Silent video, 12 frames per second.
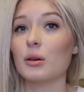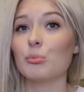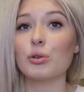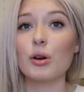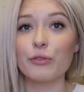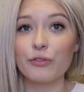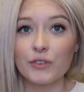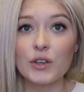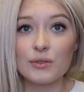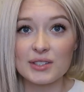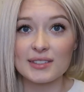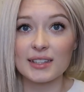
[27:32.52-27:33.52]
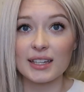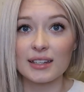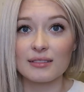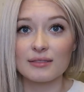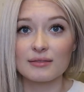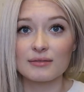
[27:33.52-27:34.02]

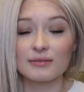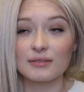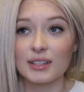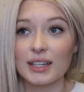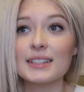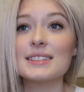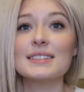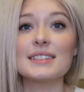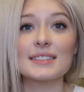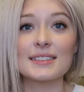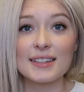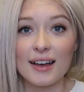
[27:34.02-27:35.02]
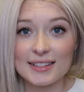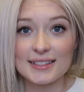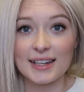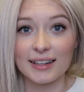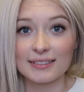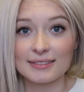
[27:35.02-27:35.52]
Profusely. It's
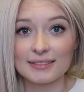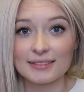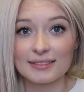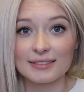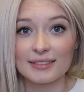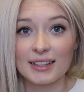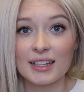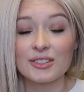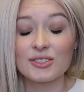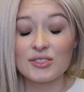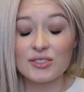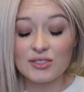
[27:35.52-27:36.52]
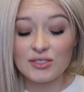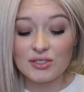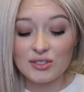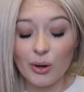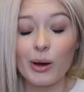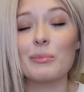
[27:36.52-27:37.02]
disgusting.
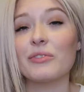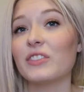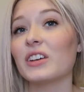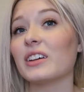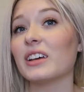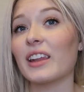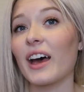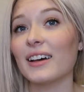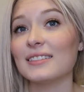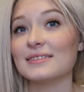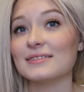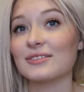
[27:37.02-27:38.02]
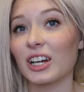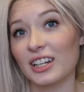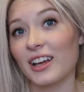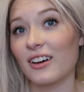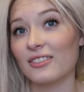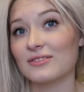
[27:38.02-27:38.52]
So I'm feeling that right
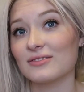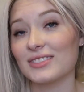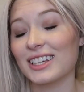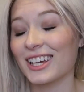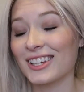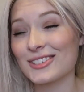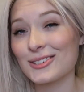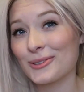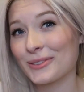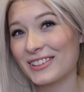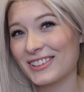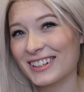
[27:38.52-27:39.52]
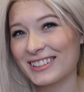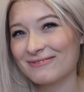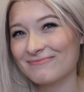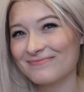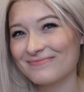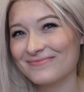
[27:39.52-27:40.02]
now, in case you're
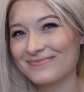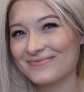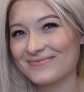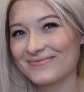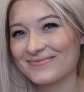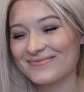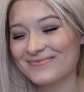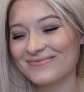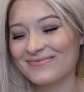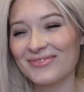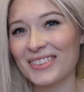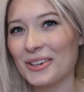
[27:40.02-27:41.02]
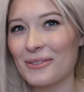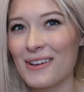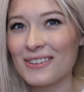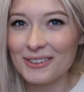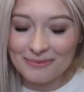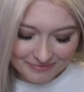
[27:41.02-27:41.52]
wondering. You're
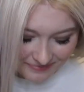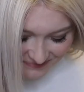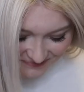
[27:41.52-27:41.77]
welcome.